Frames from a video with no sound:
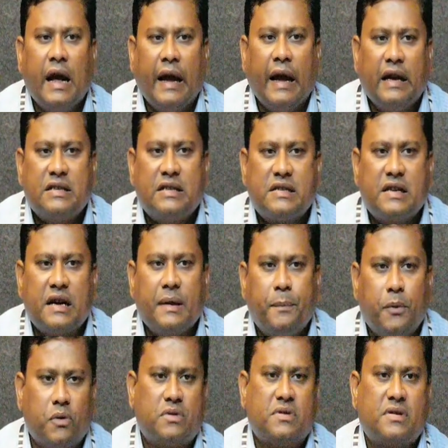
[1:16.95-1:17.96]
history
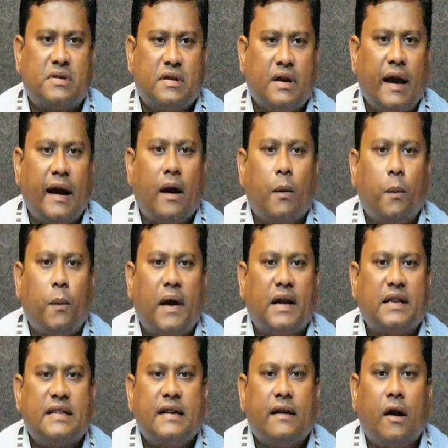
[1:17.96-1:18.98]
books and
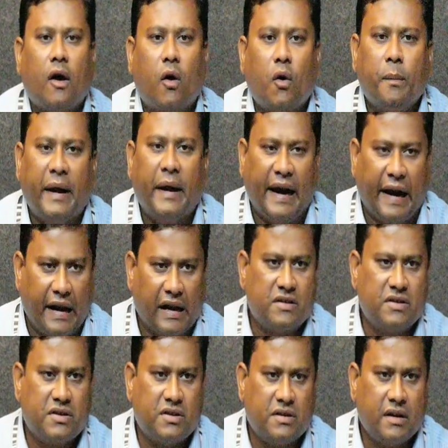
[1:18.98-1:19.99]
watching
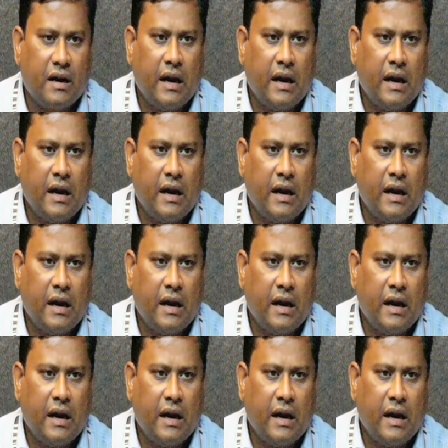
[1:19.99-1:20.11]
documentaries.